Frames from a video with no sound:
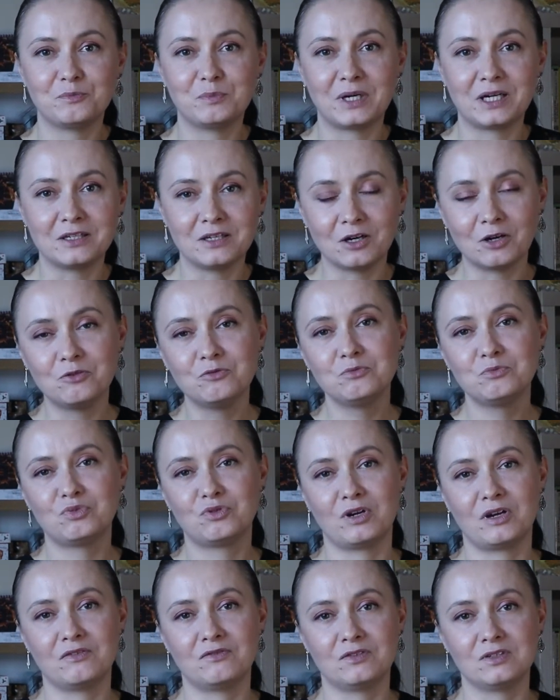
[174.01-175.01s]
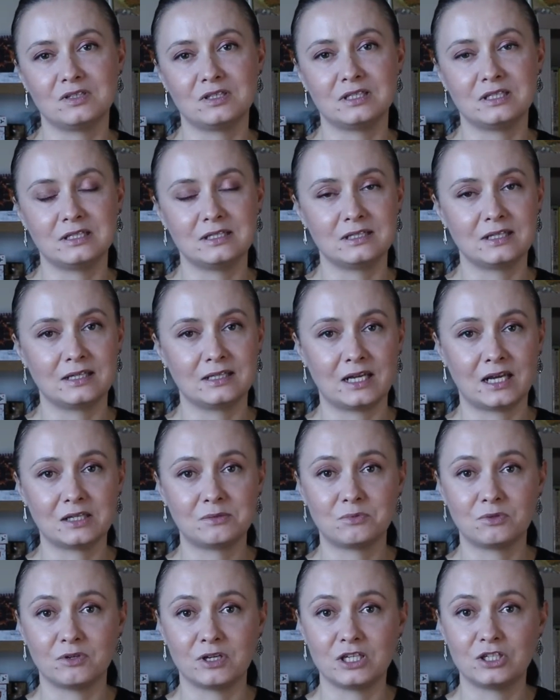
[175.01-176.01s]
my own preferences and
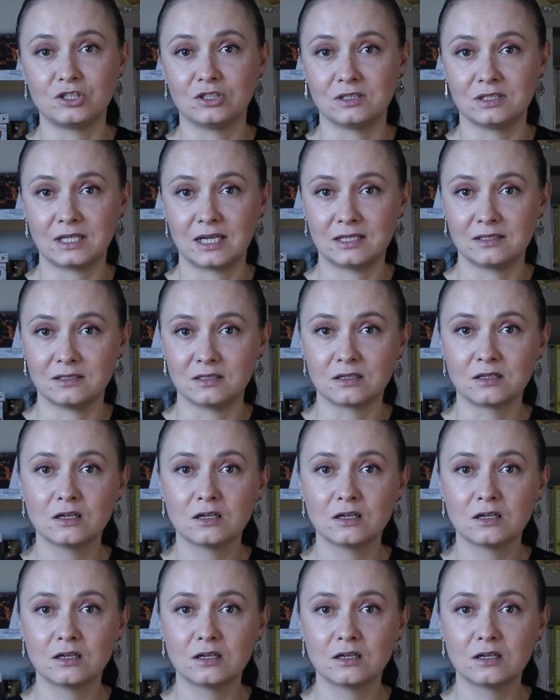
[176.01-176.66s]
aspirations as a